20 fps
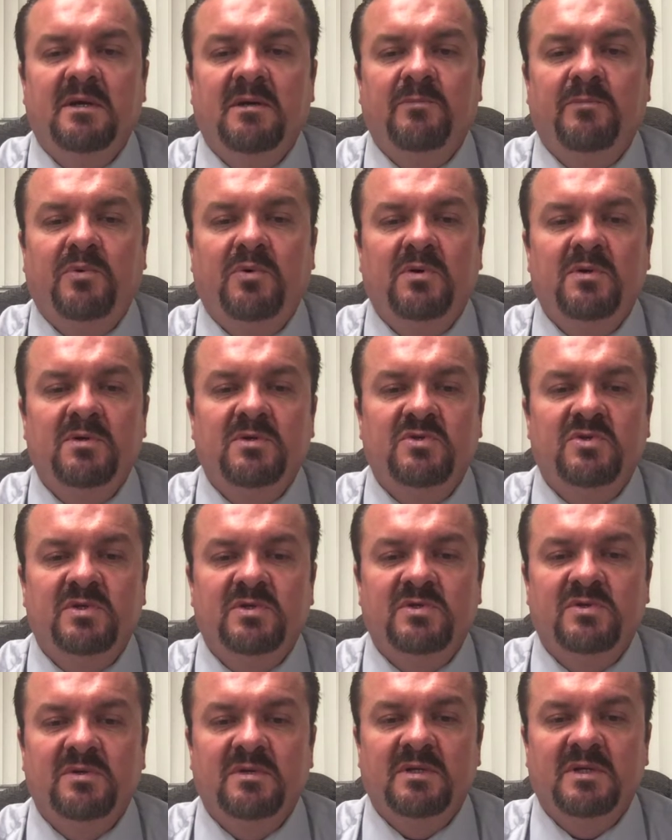and poor
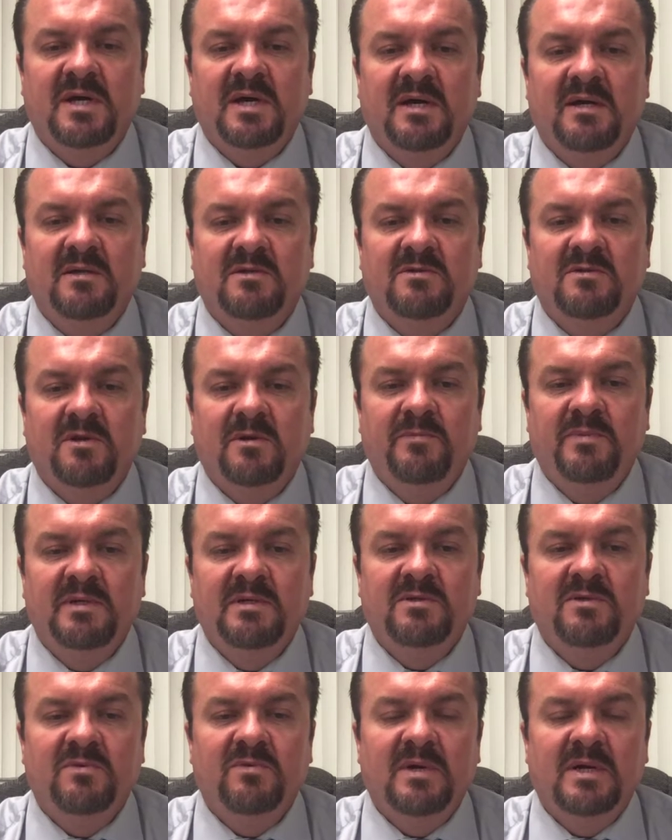nutritional diets are being
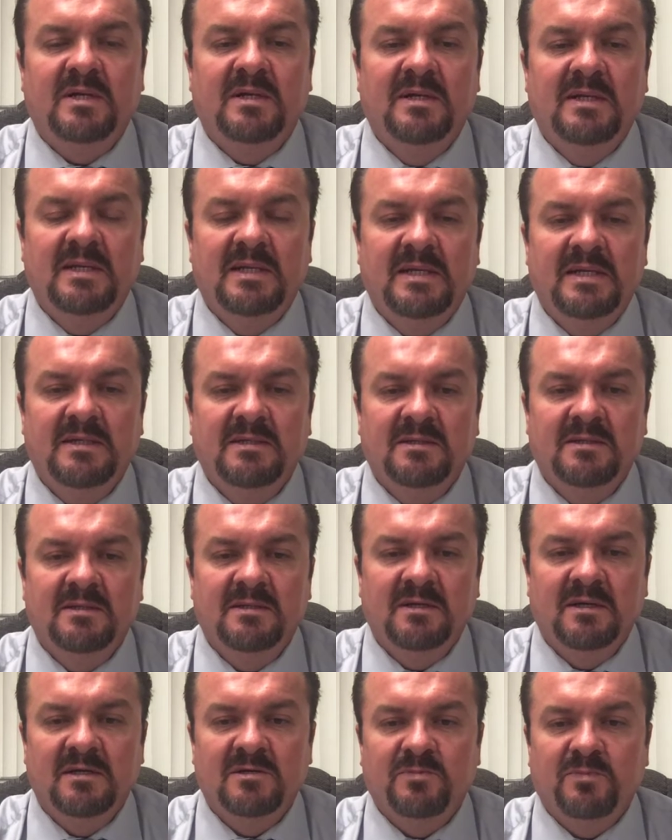directly linked
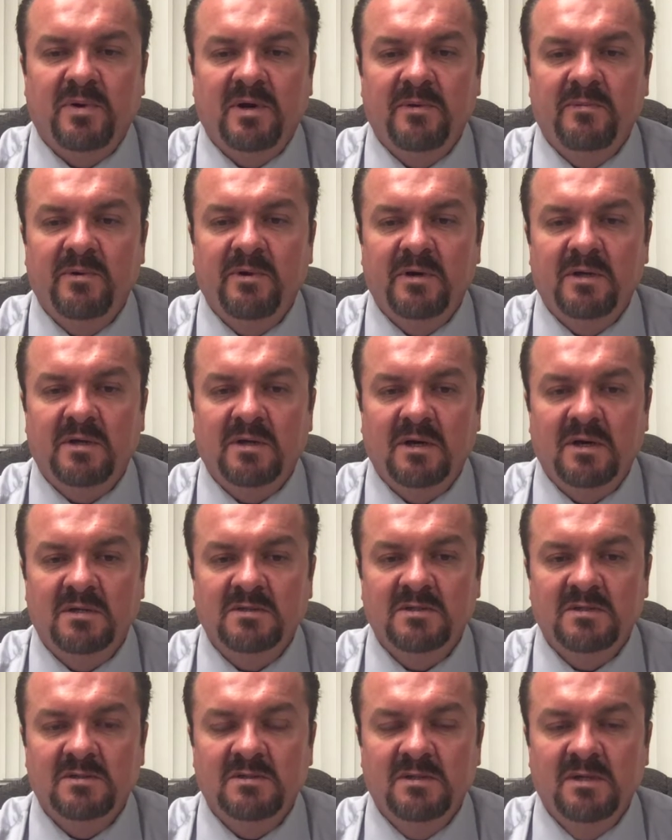as primary
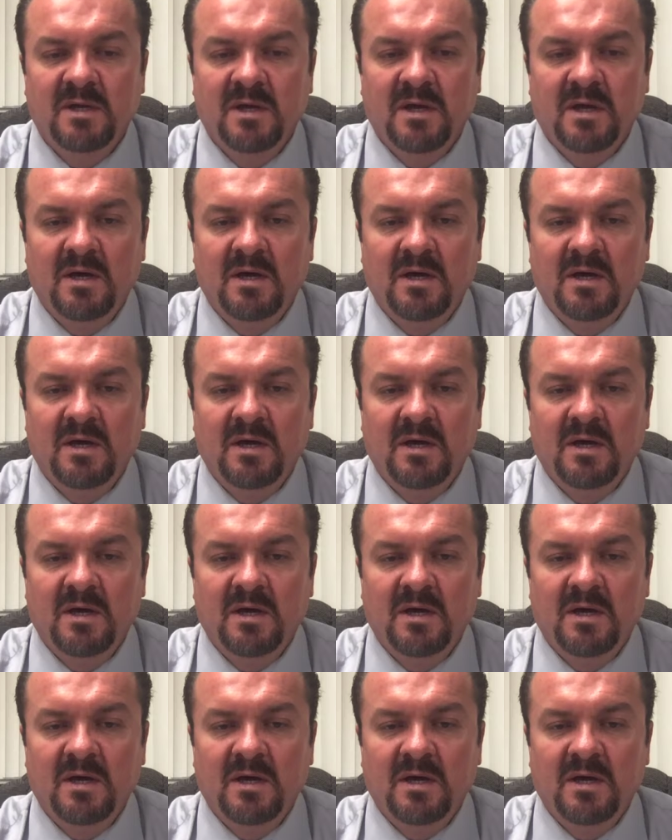causes